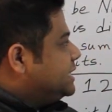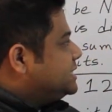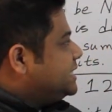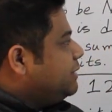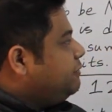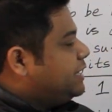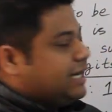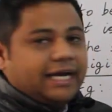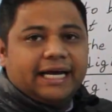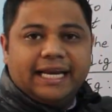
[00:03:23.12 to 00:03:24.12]
instead
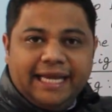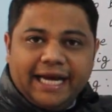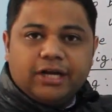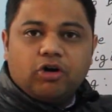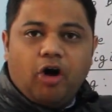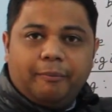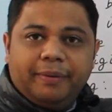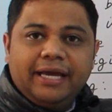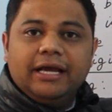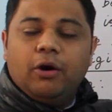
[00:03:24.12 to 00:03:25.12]
we create a
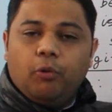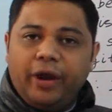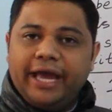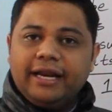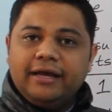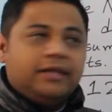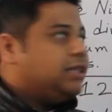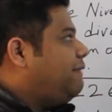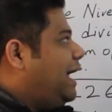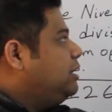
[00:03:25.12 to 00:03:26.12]
copy where
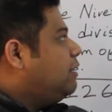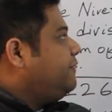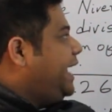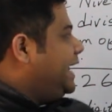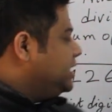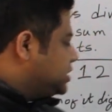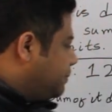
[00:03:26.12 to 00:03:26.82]
the value of n,